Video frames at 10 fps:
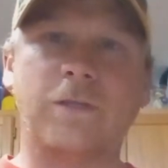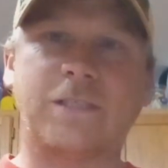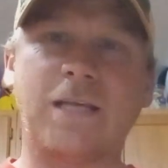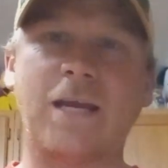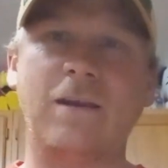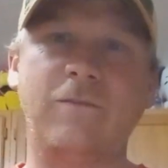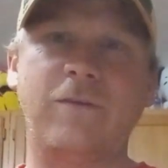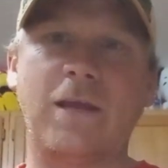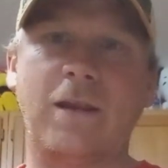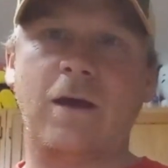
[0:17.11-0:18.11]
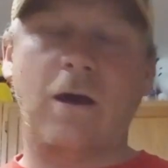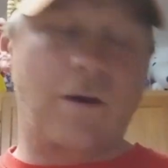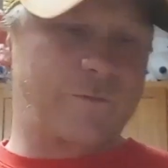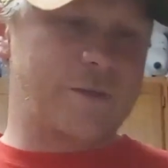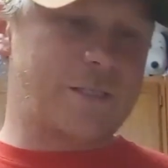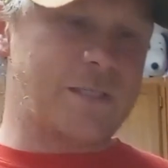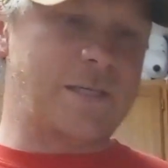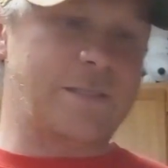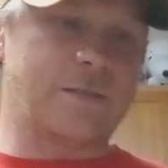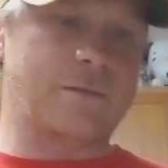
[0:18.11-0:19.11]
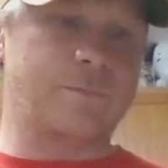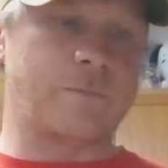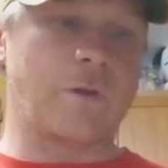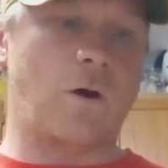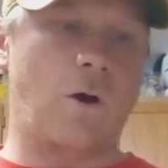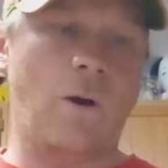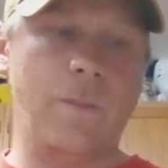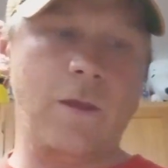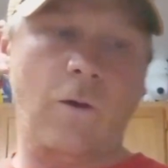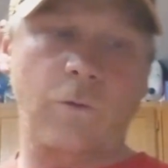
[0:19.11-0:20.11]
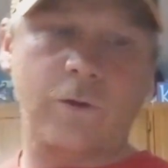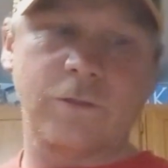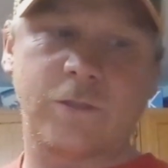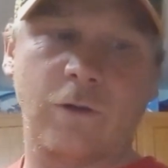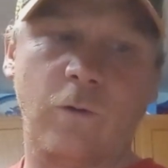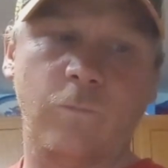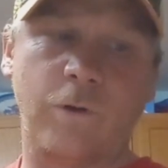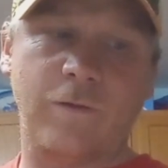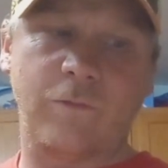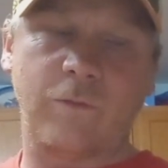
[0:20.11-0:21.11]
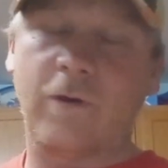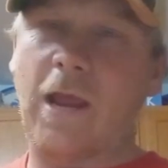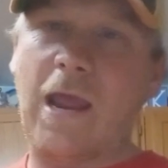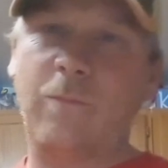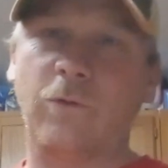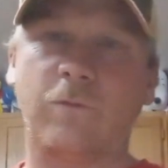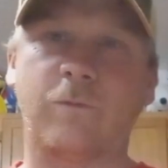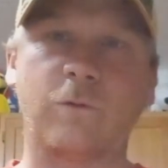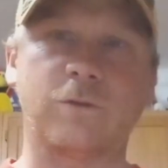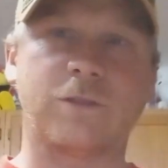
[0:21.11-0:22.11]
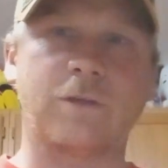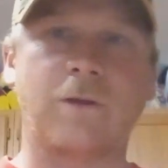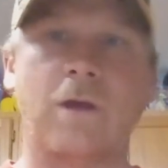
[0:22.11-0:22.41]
the second event of the season on the Arkansas River, April 1st,